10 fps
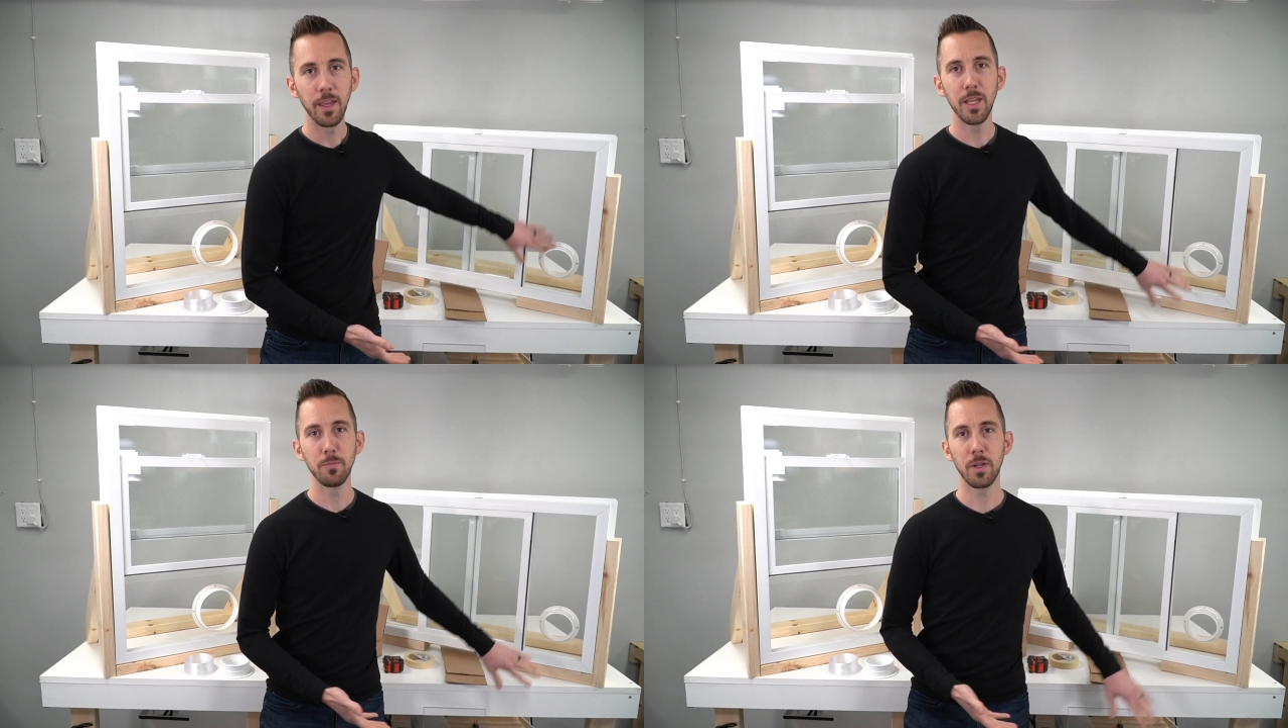
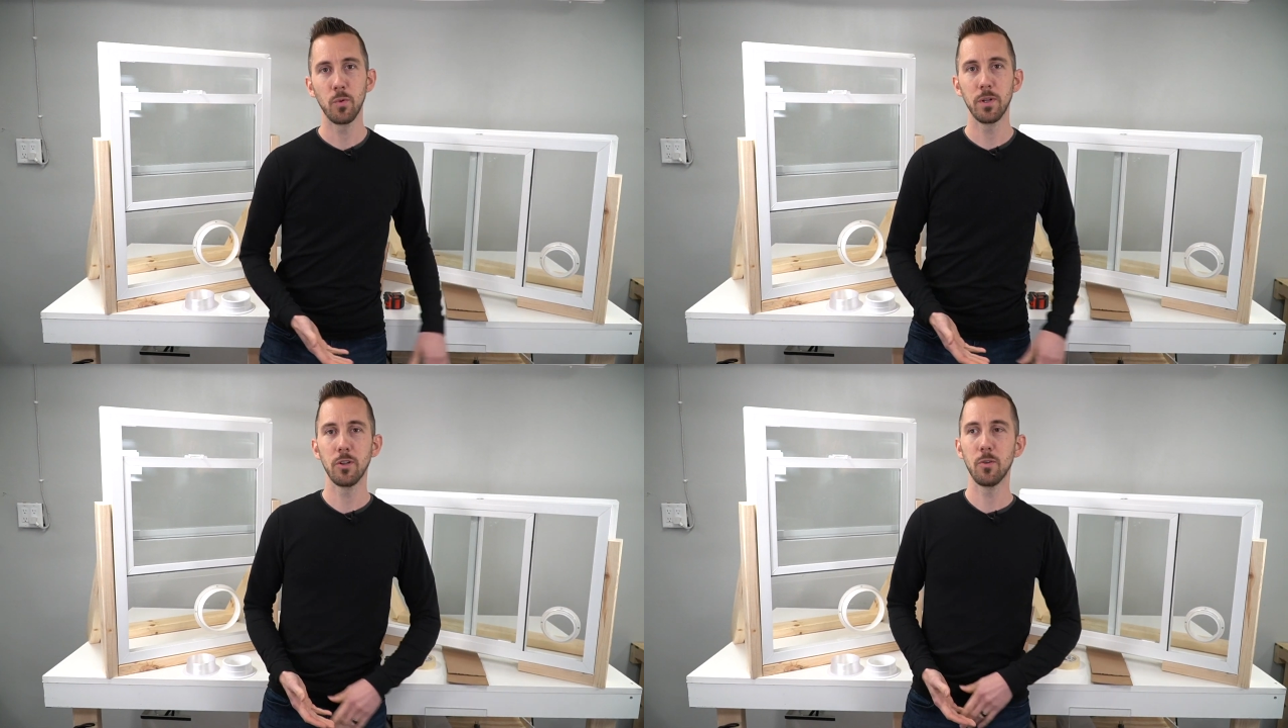in my
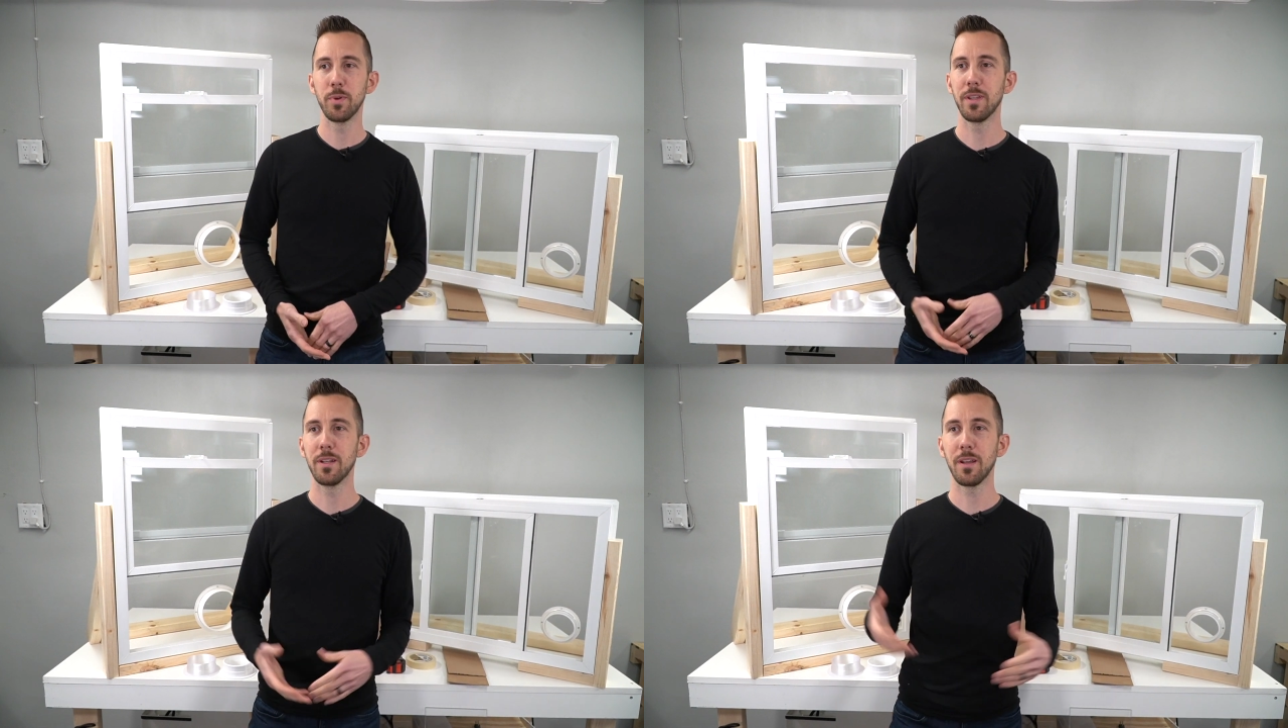window,
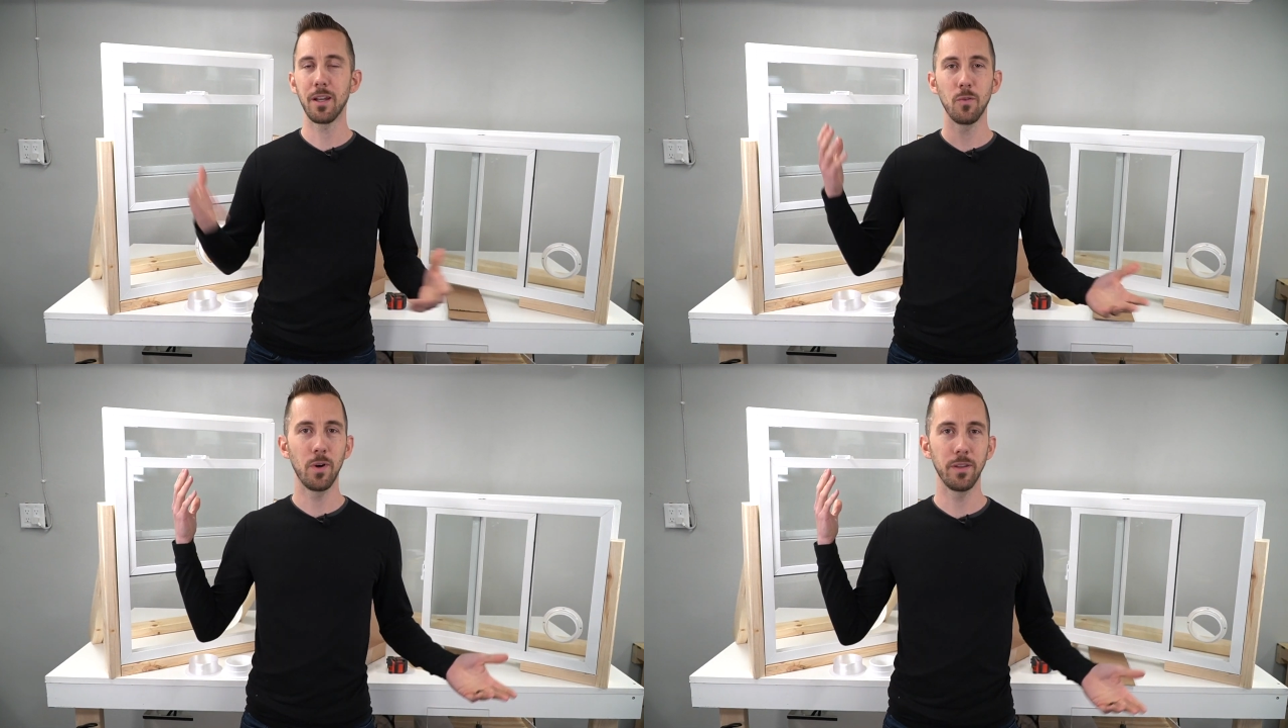but then I
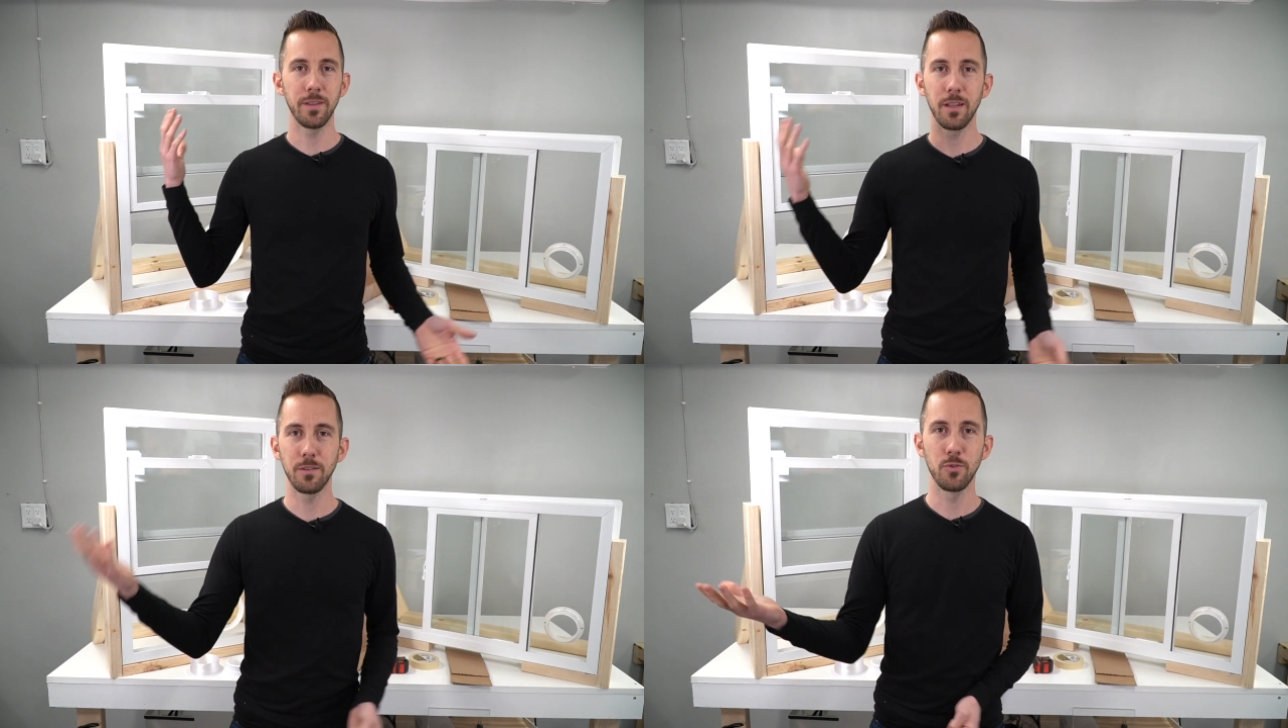don't want
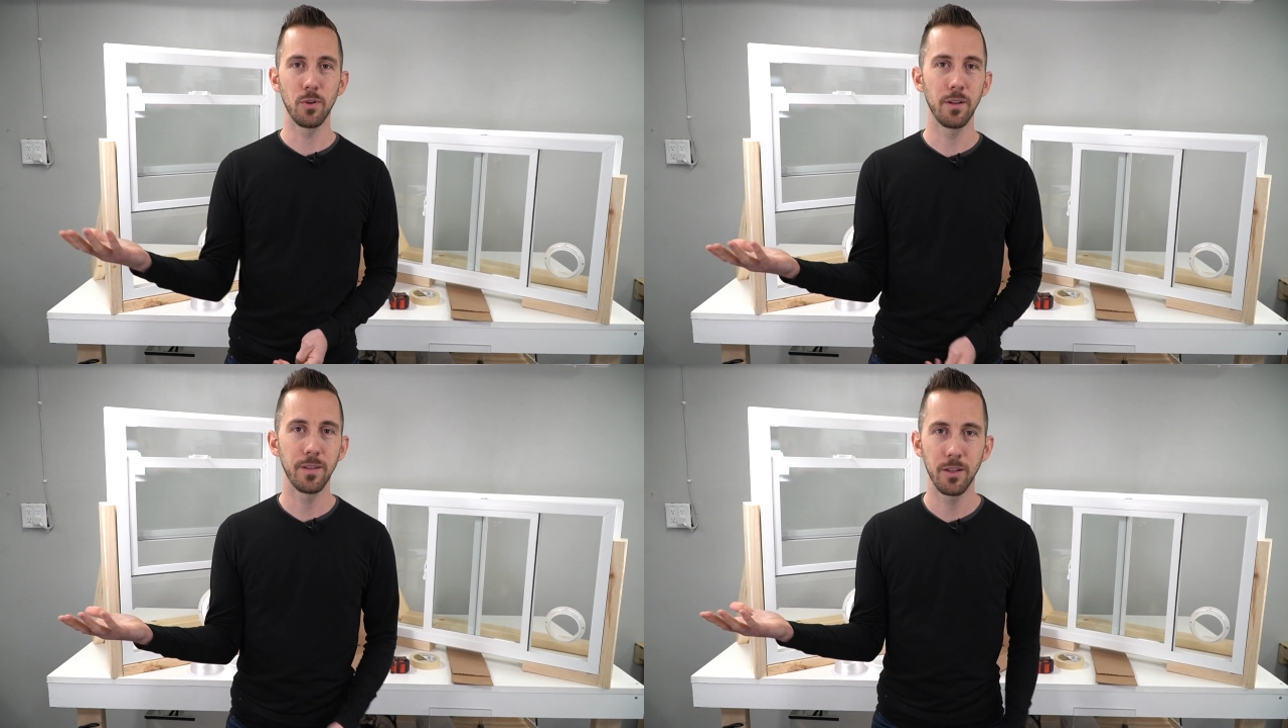that to
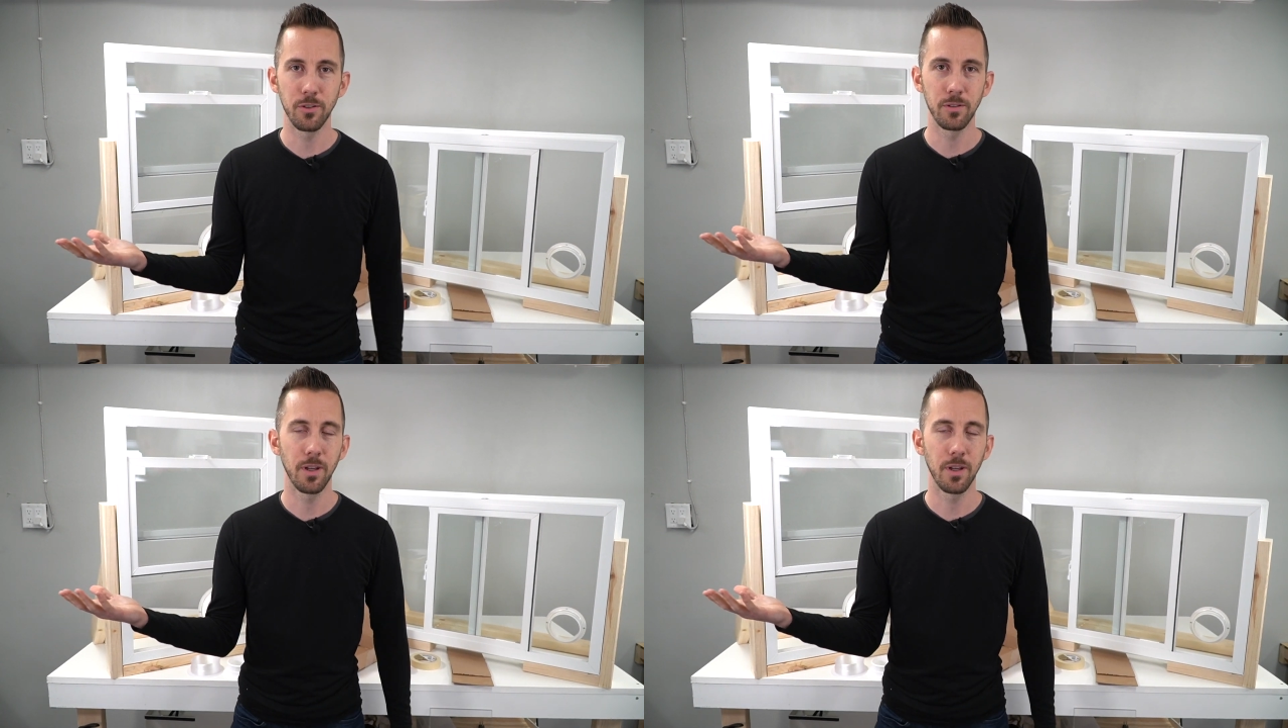draw attention.